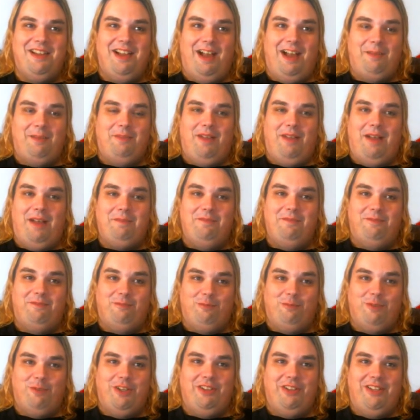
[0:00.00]
I'm
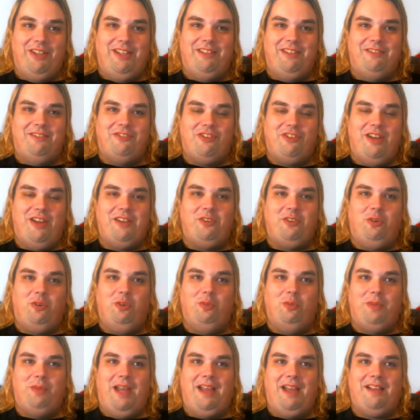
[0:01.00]
I'm really trying to
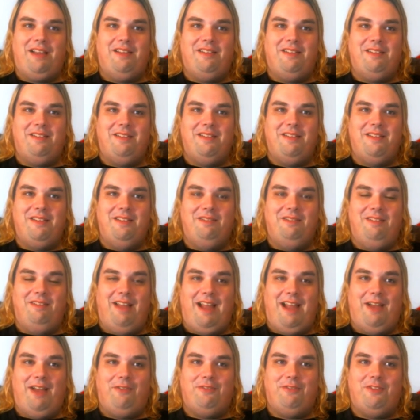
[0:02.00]
hold back
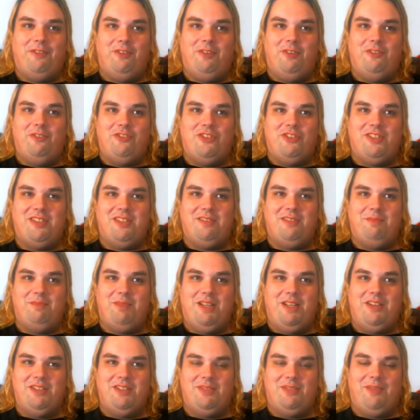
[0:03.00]
laughter just
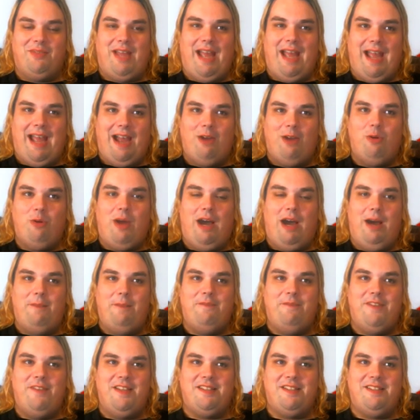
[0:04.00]
because of how
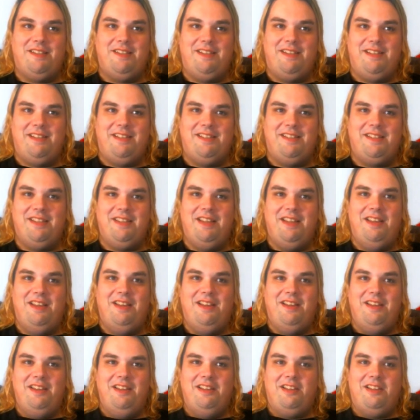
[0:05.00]
obvious it is
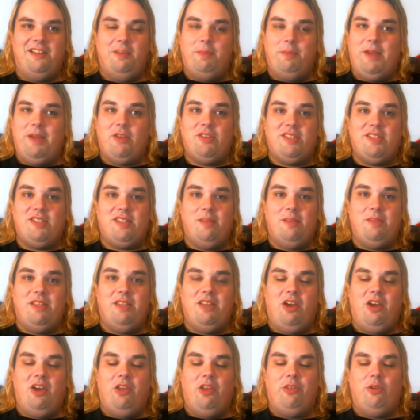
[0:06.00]
compared to some of
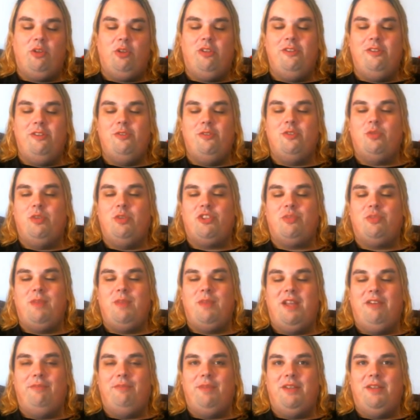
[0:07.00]
the other clues which
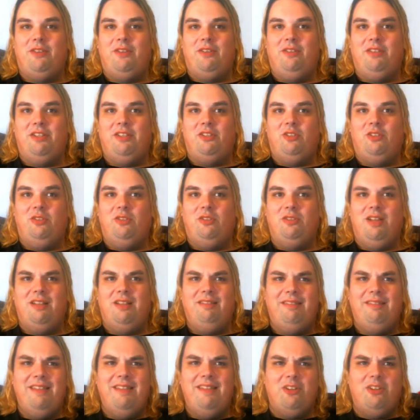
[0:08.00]
may have been a little a
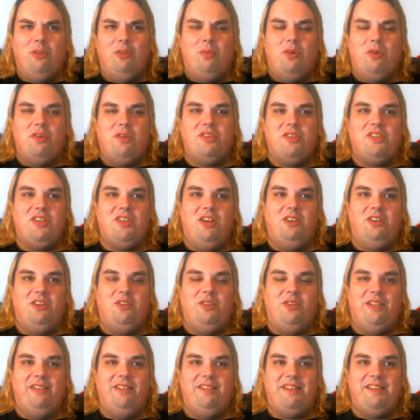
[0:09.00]
little more
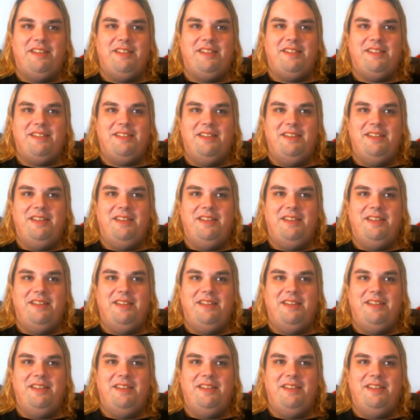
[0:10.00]
subtle at least.